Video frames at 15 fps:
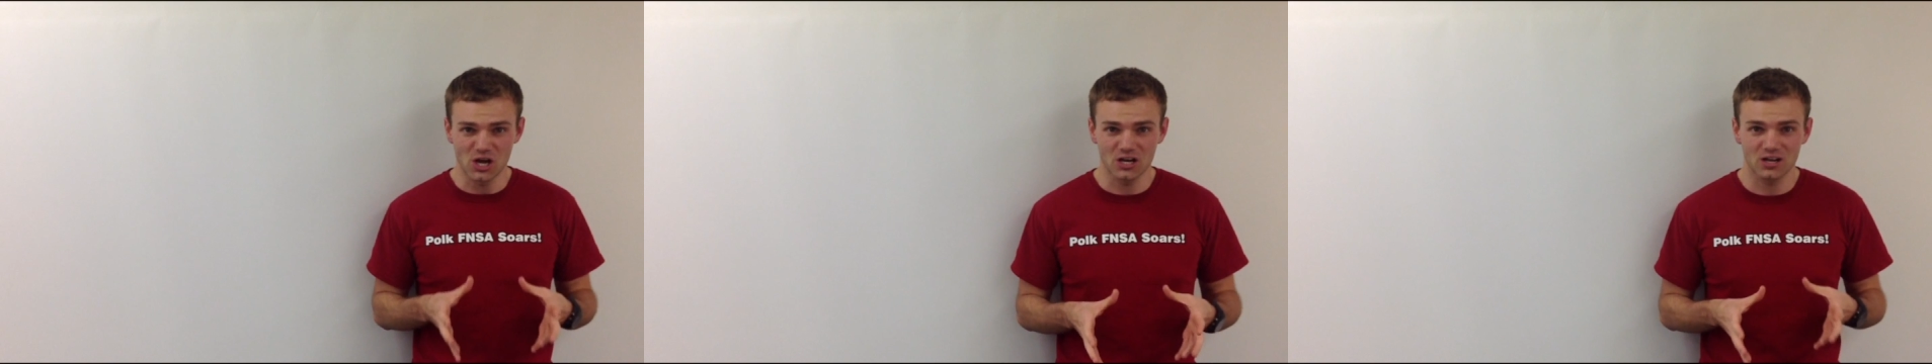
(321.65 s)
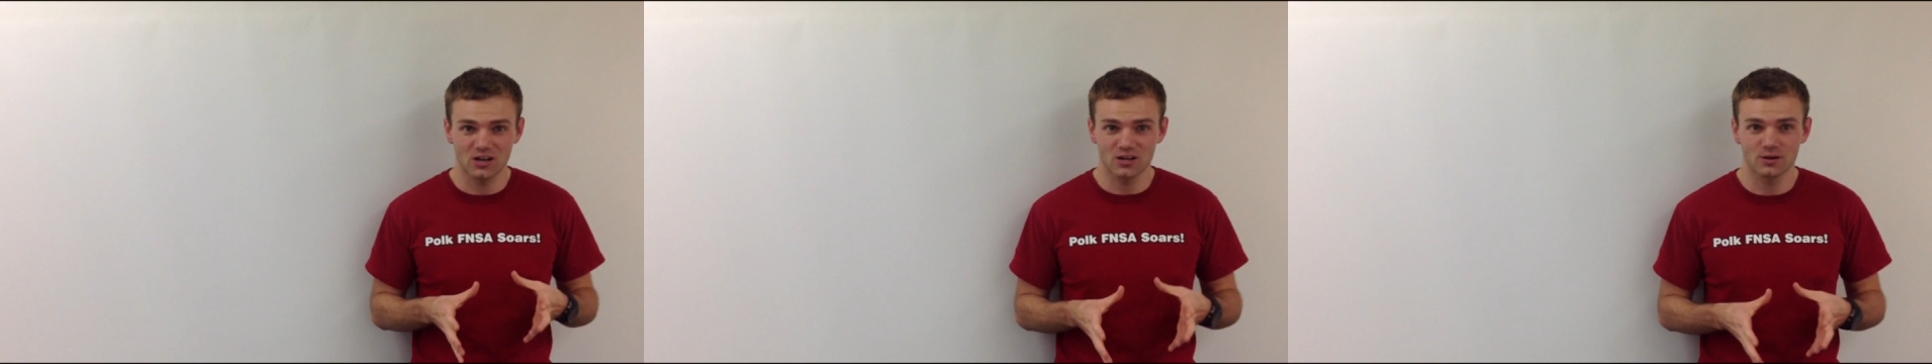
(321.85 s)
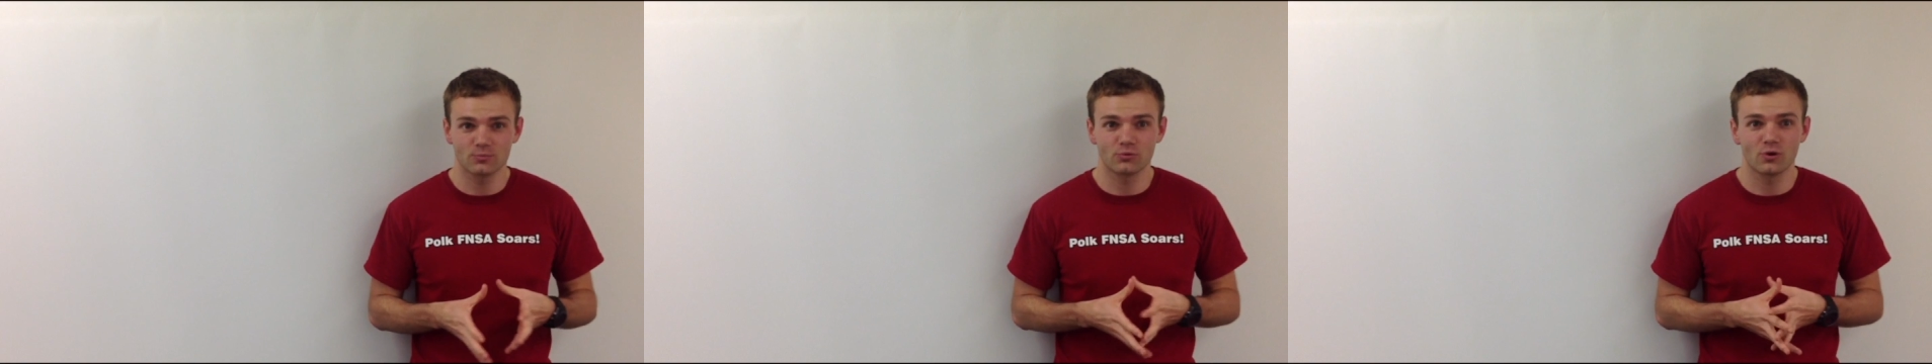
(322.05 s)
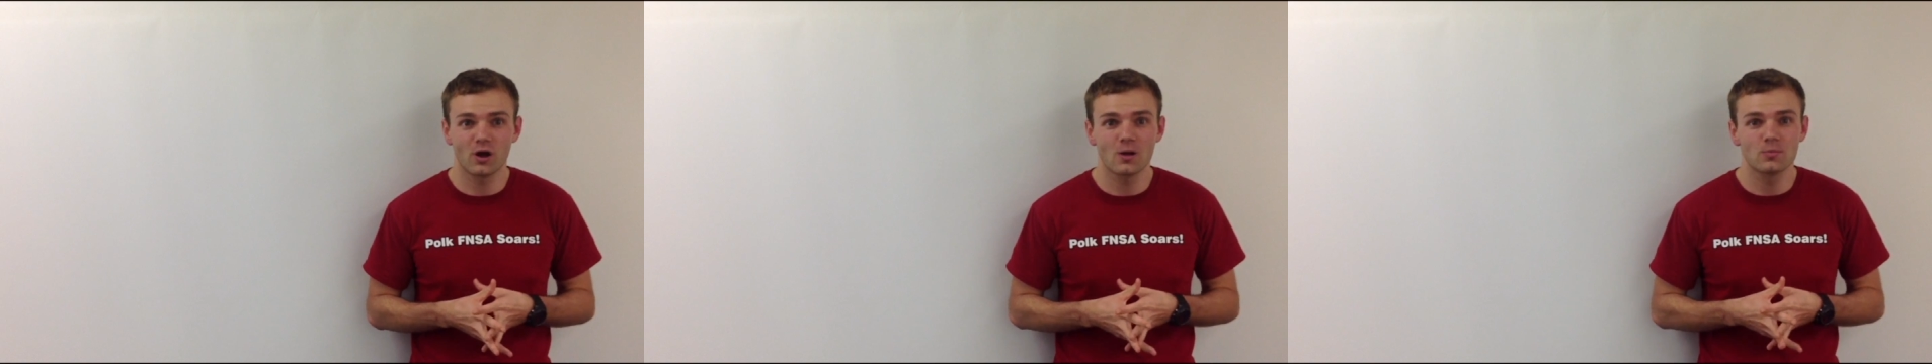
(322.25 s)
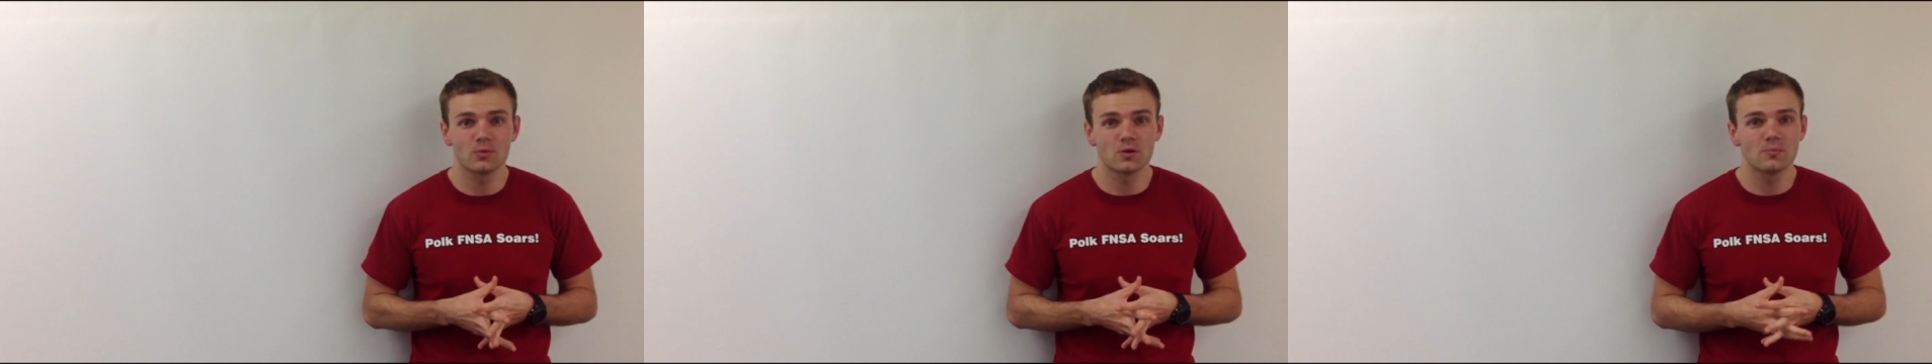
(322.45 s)
on a
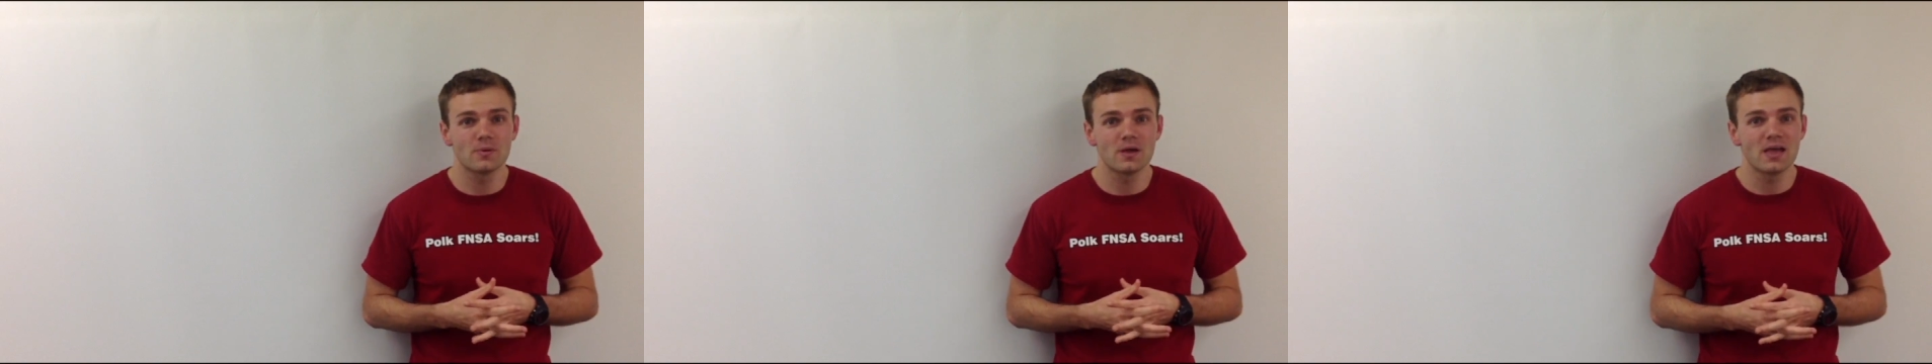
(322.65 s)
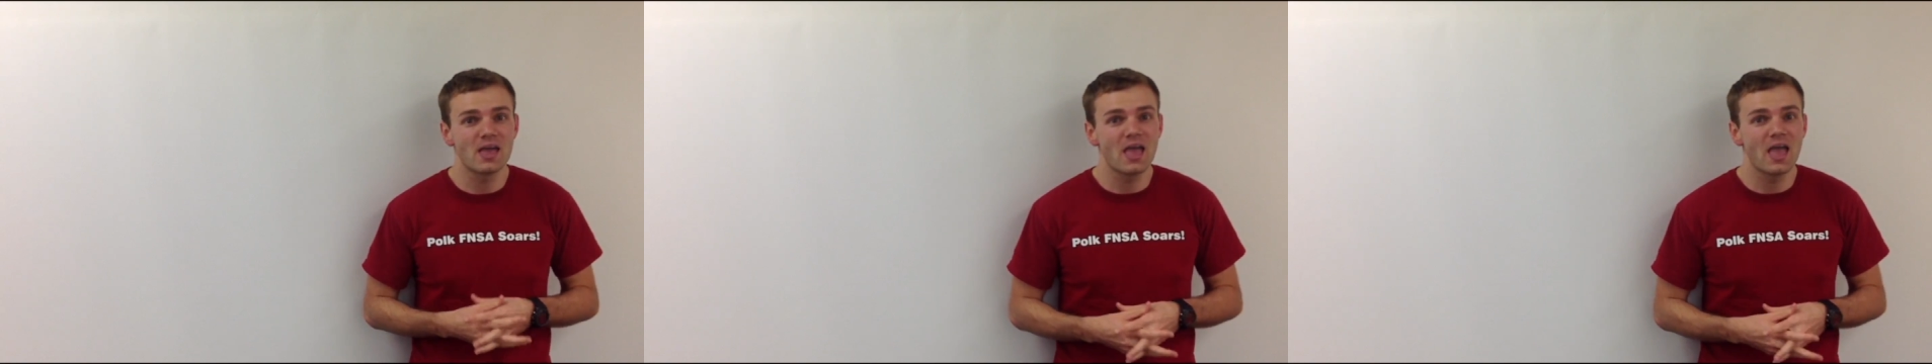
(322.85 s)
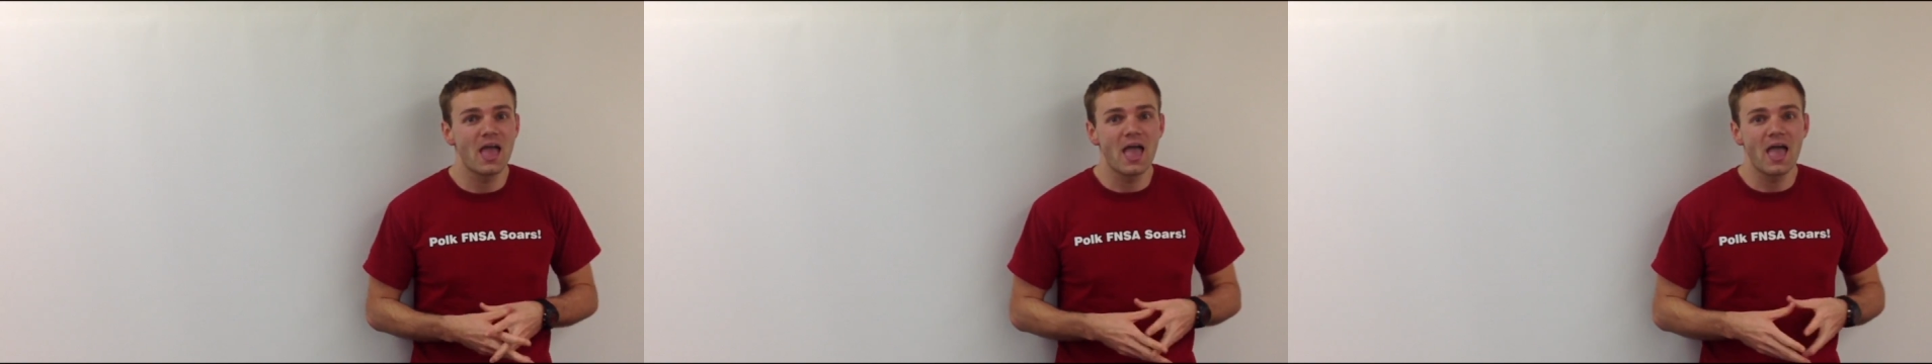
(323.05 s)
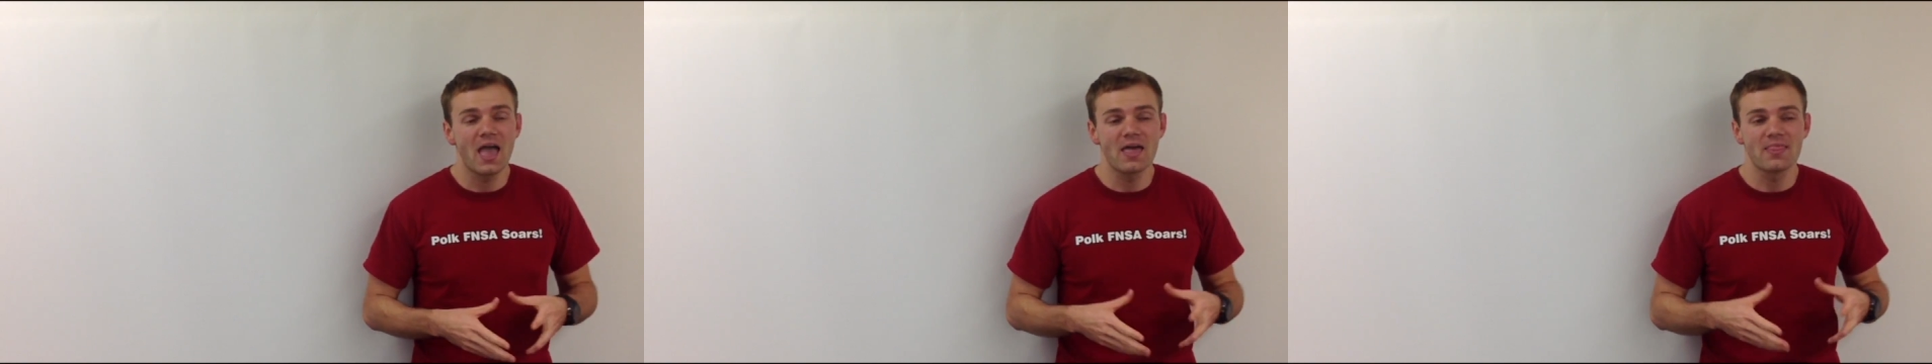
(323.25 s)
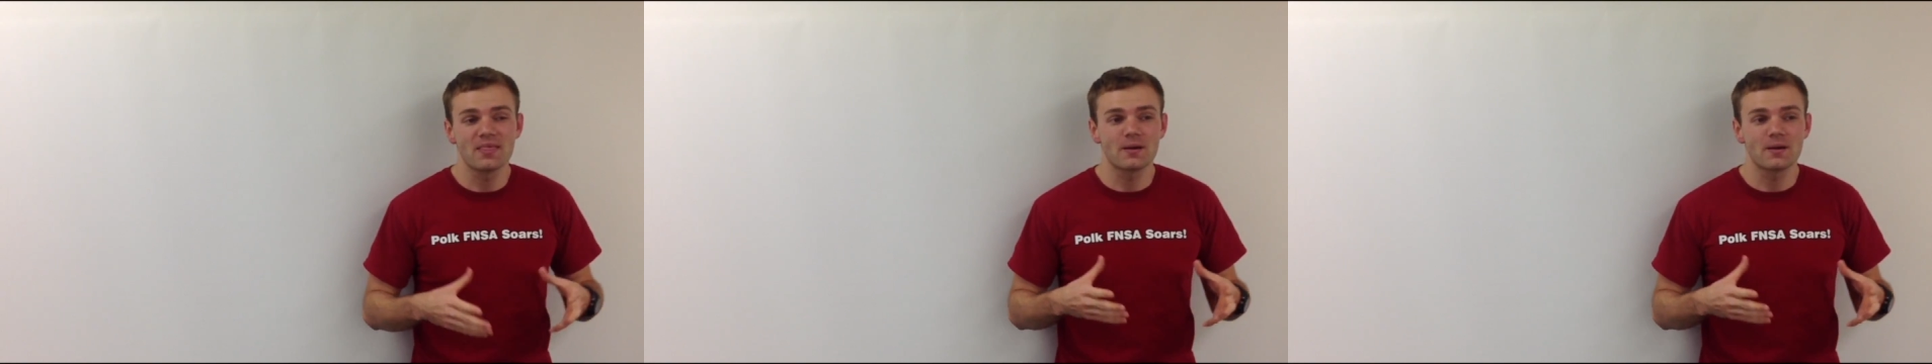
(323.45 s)
problem, and that